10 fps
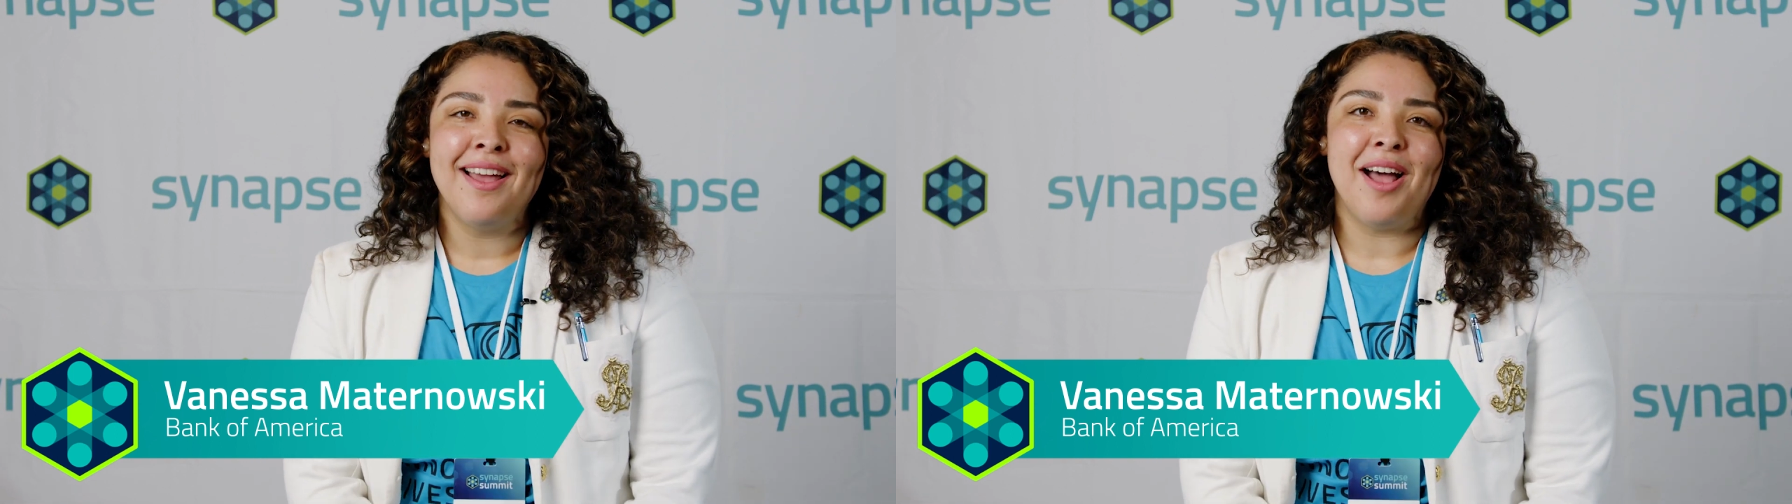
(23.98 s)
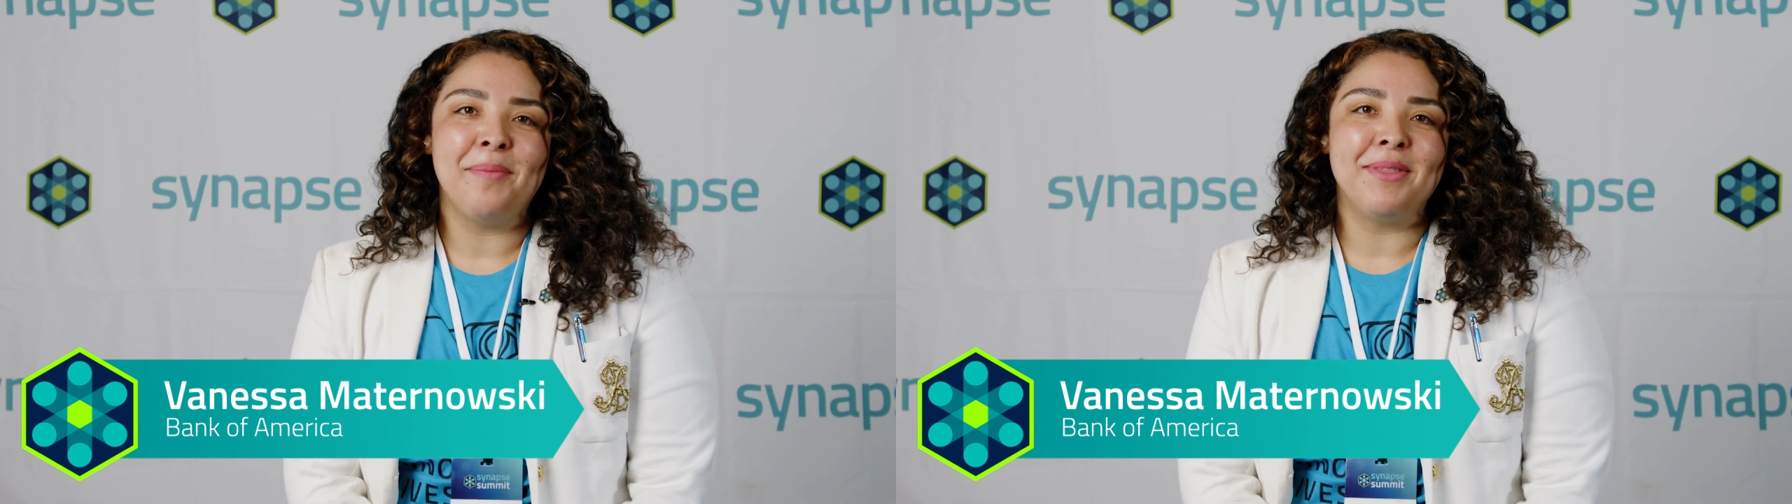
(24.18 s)

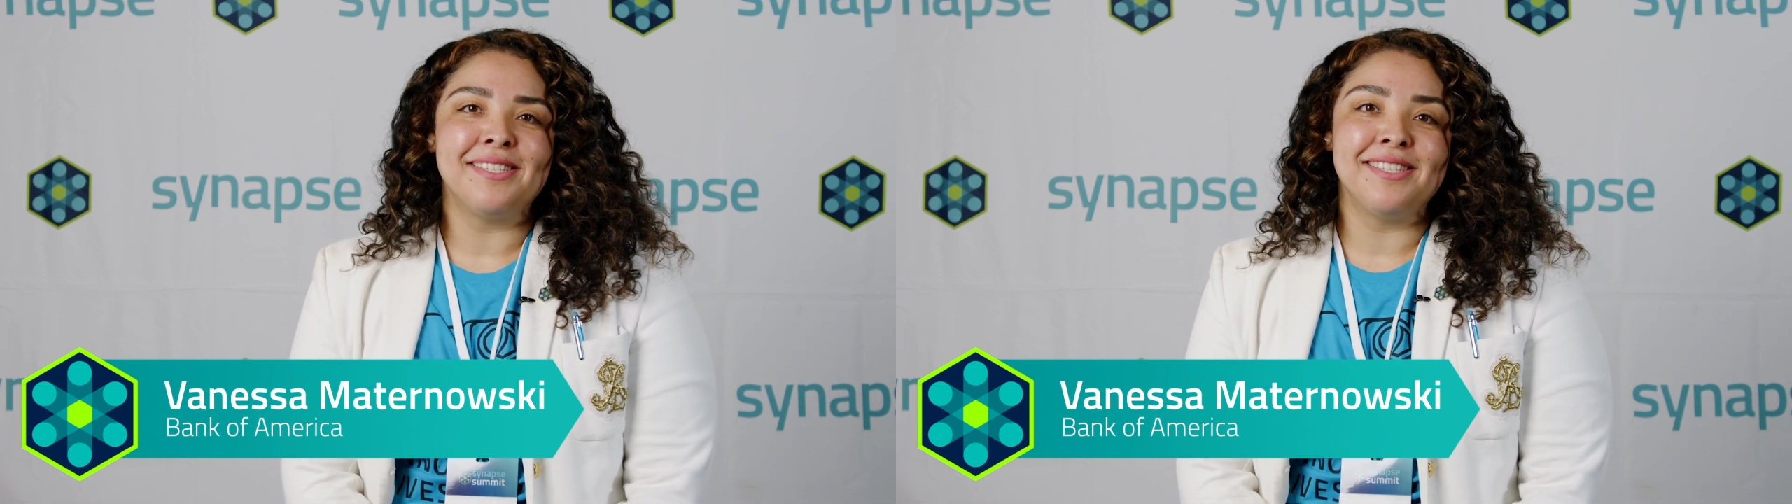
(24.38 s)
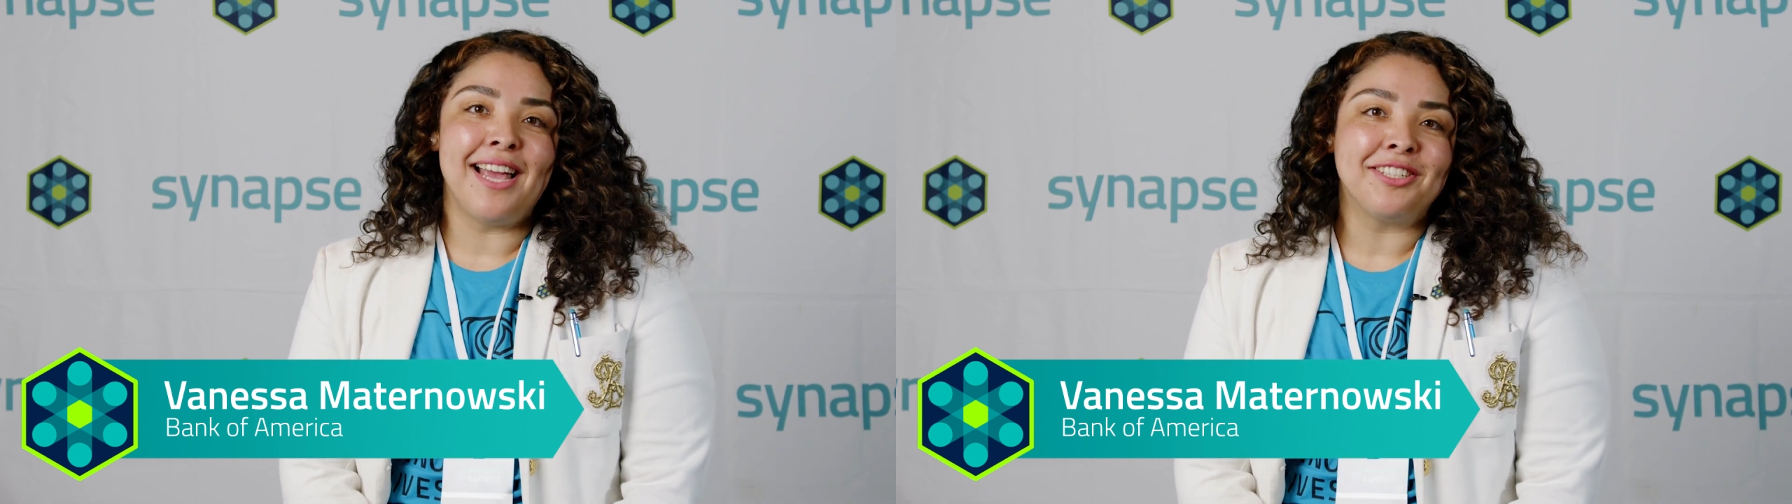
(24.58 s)
Um,
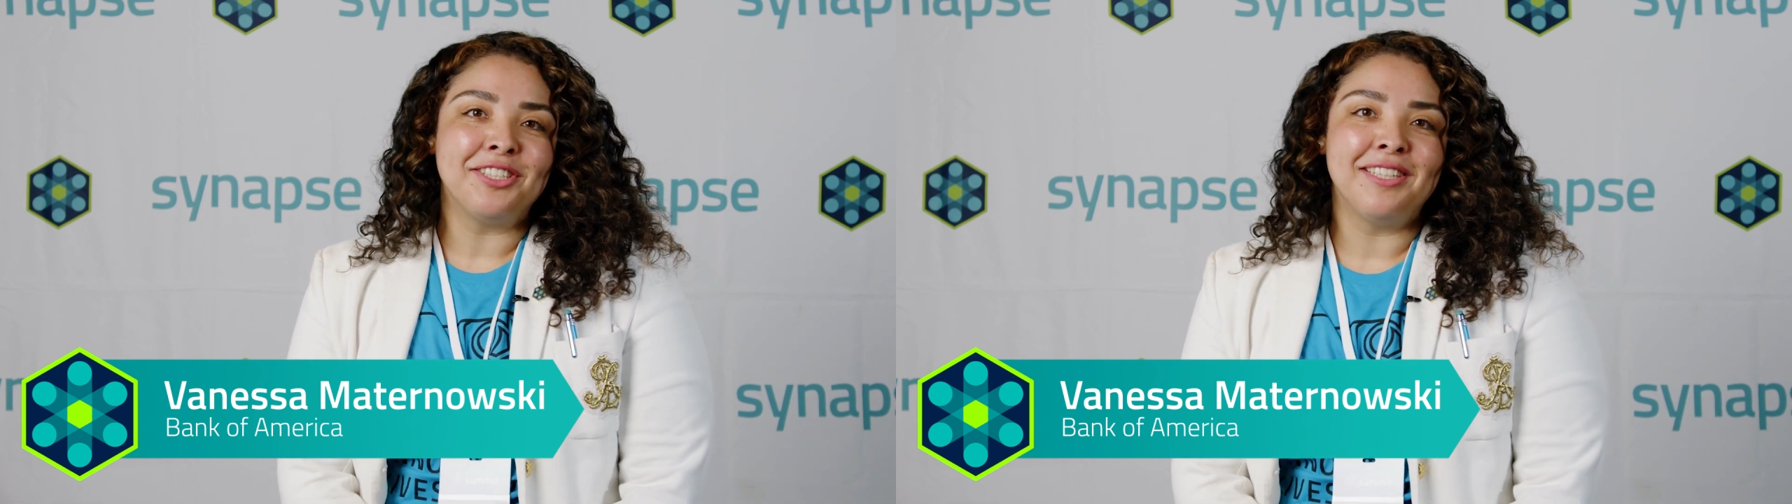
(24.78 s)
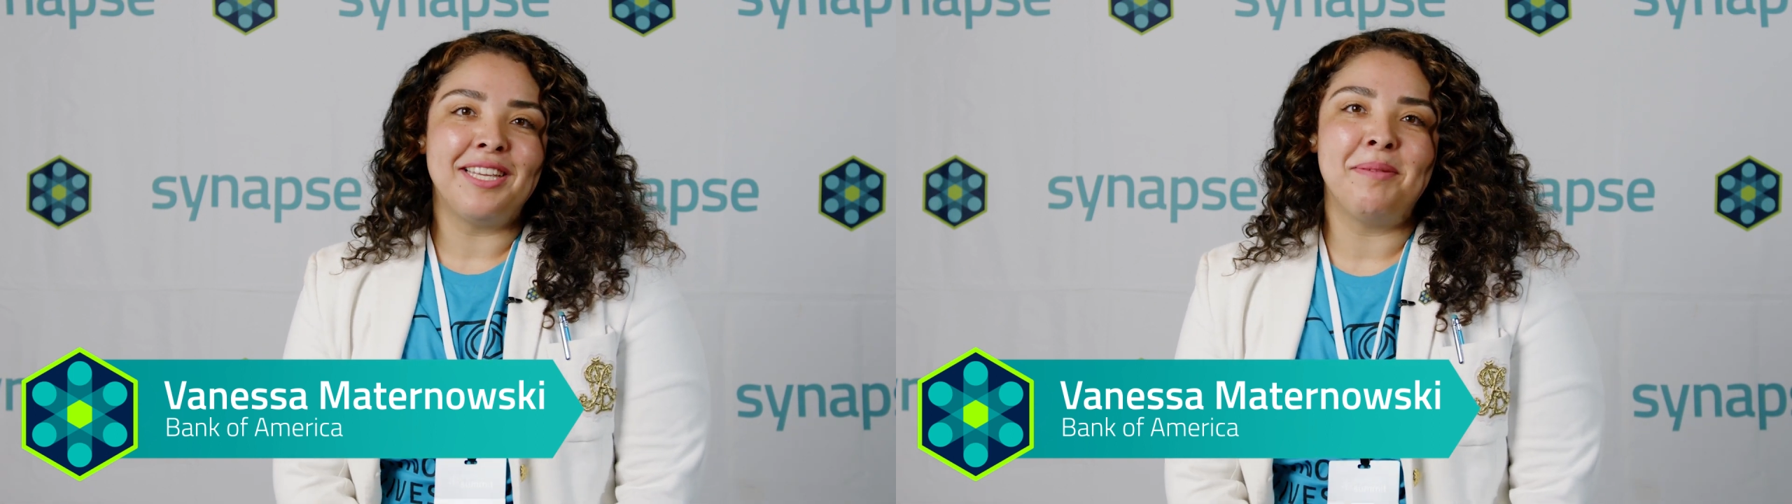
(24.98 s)
this is
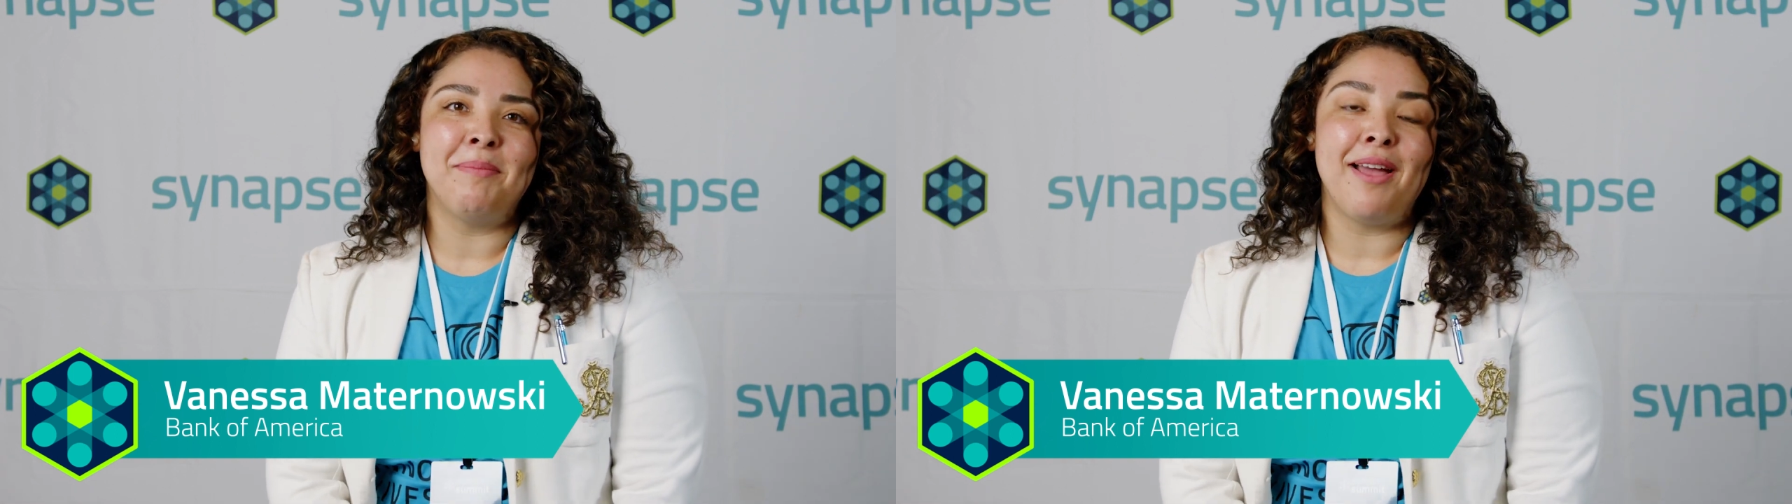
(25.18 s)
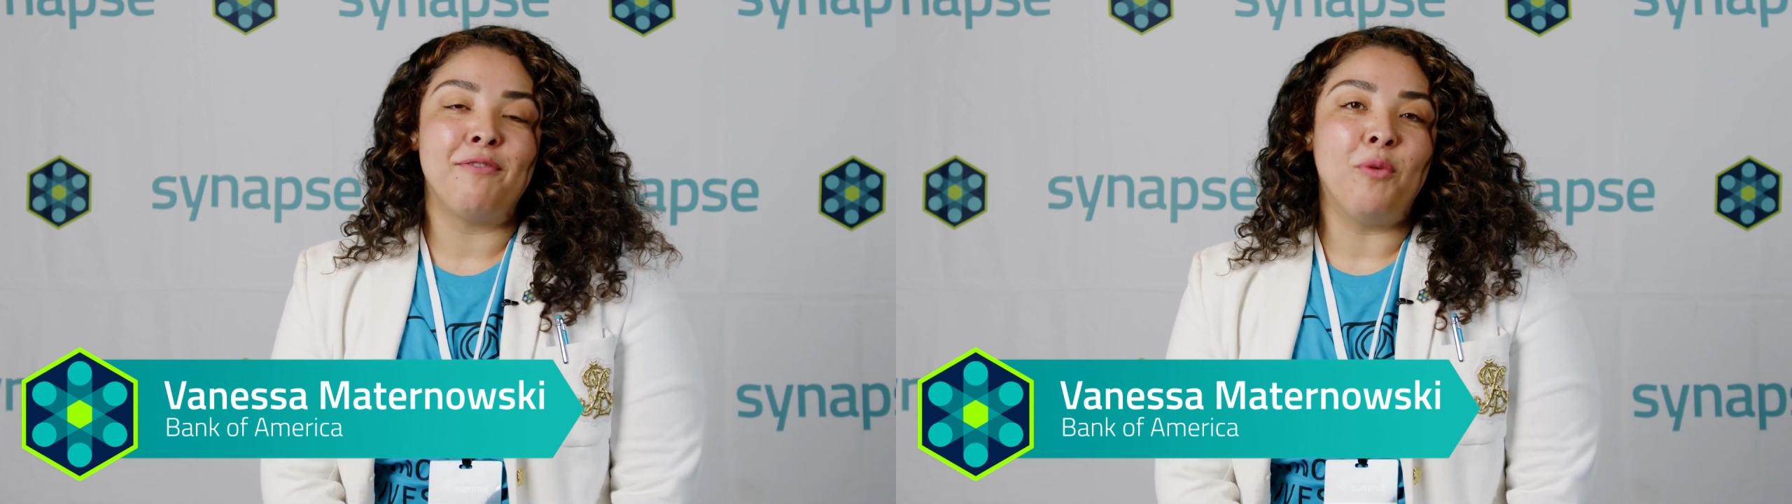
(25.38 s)
actually
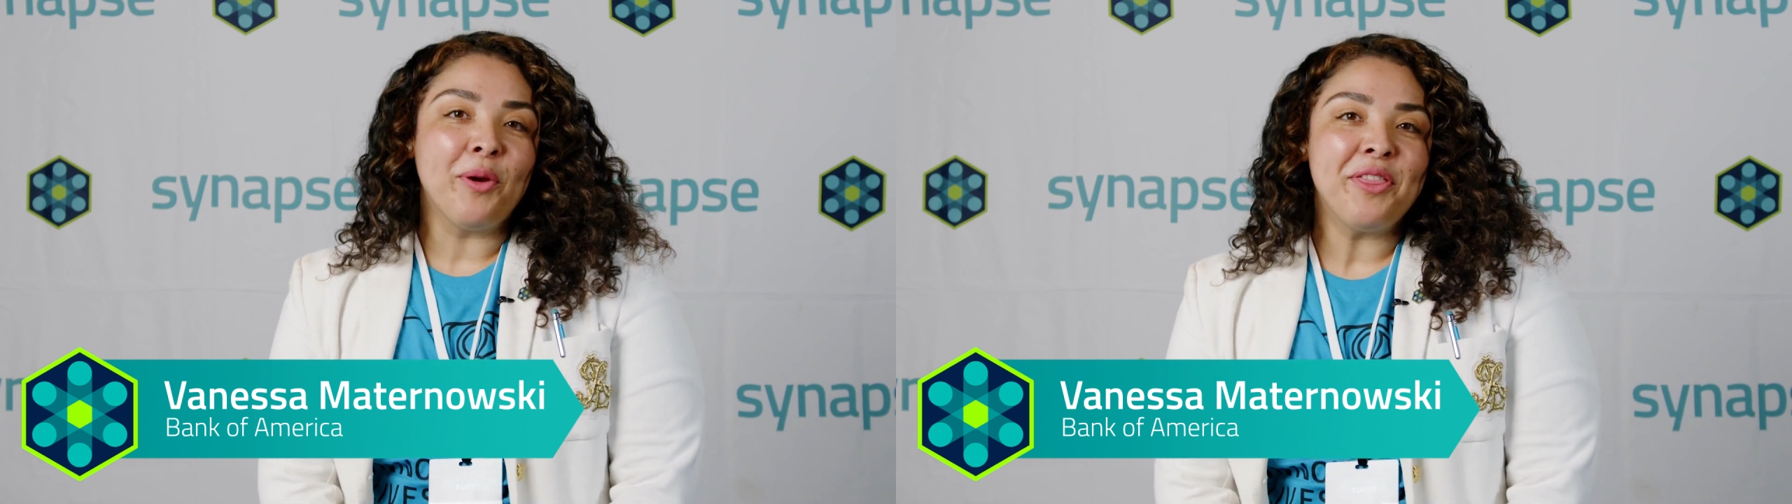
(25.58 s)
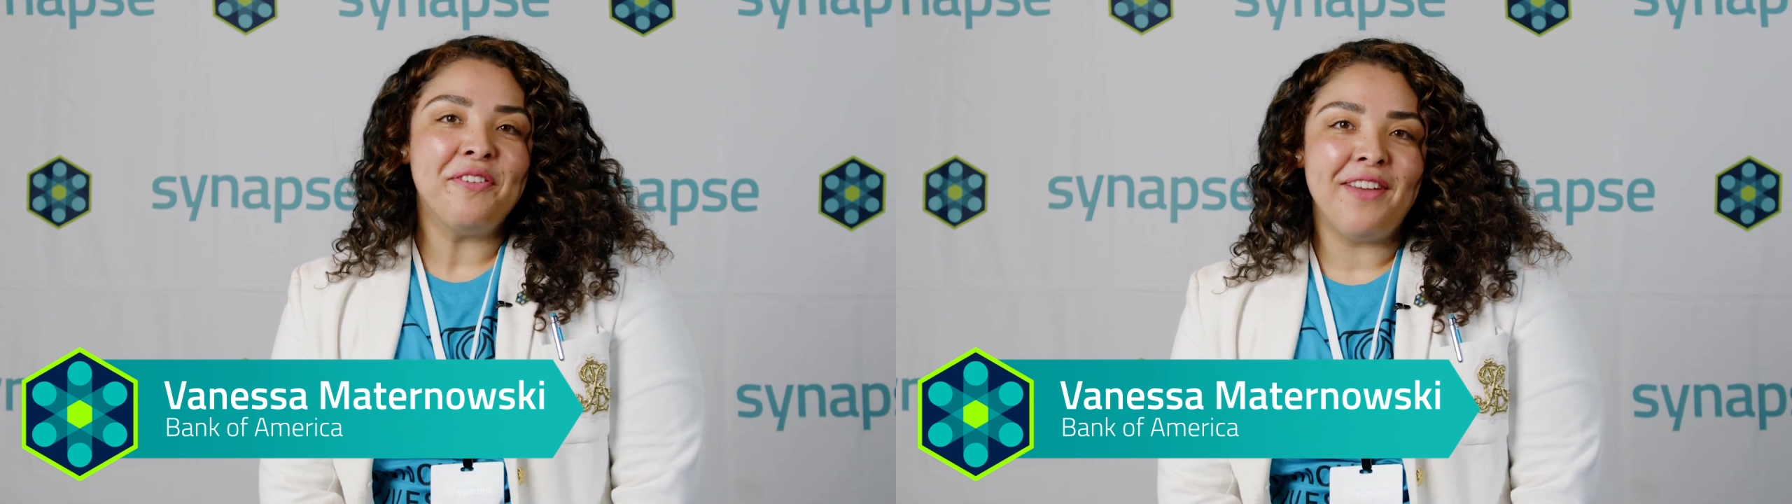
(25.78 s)
my
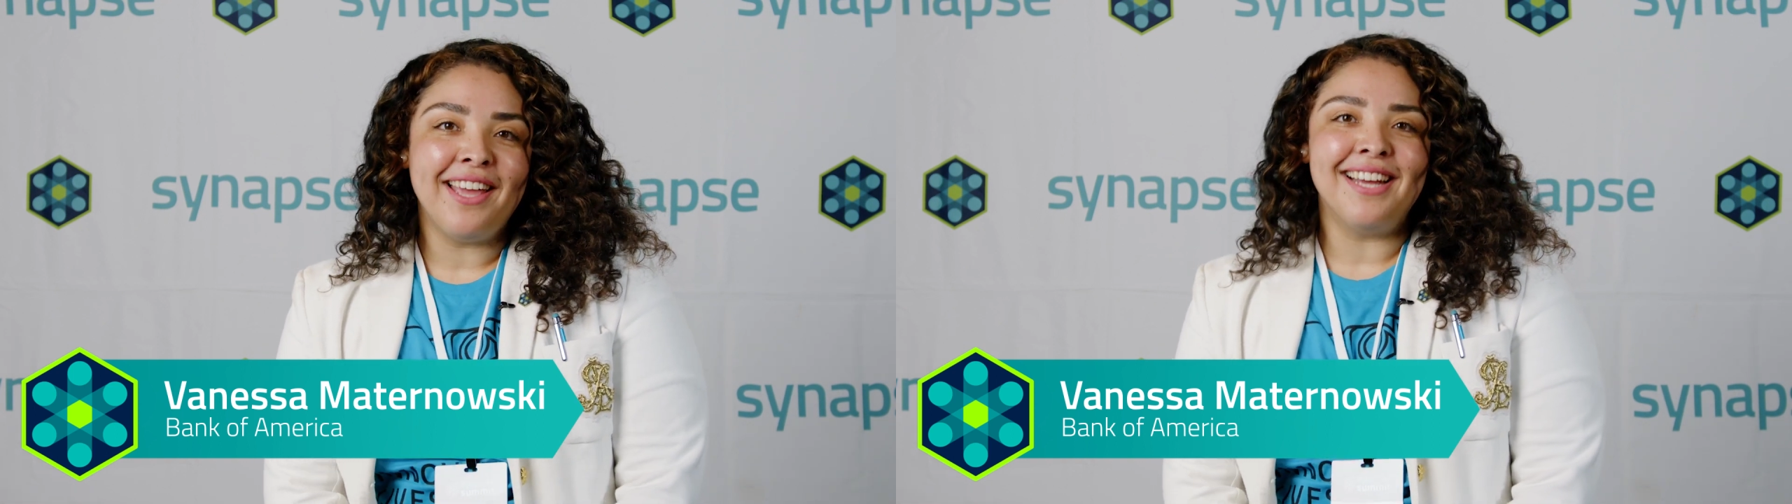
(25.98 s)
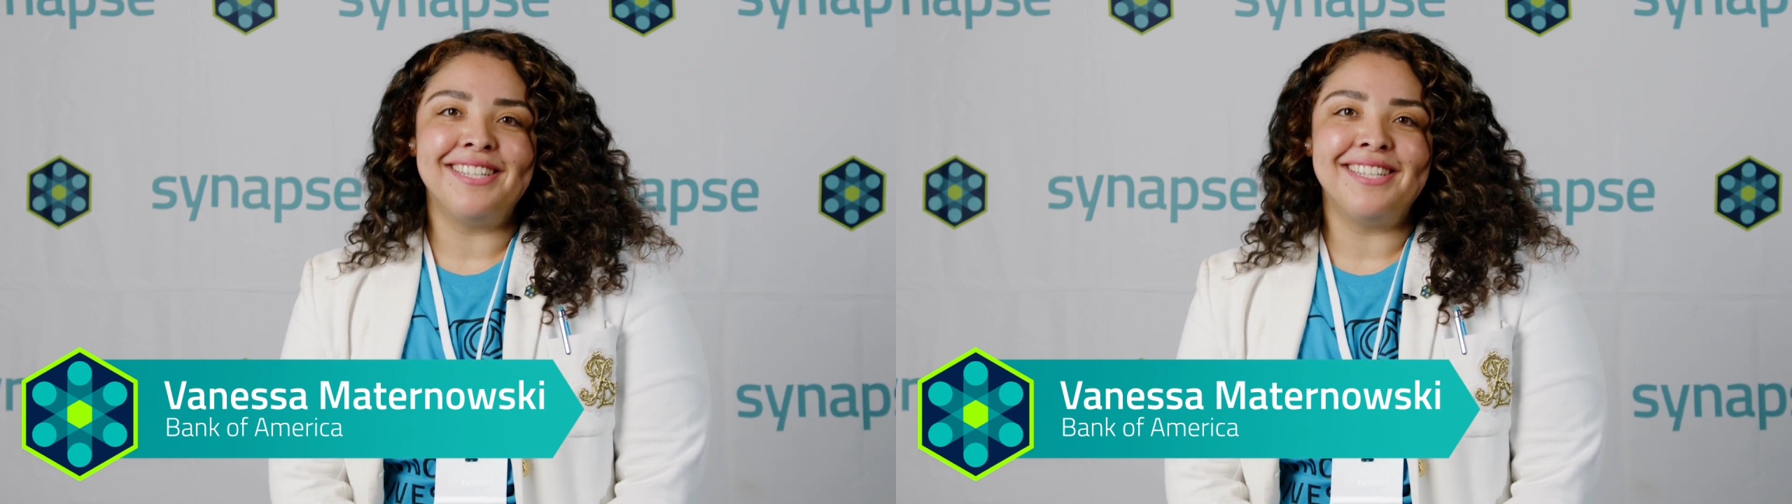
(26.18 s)
fourth event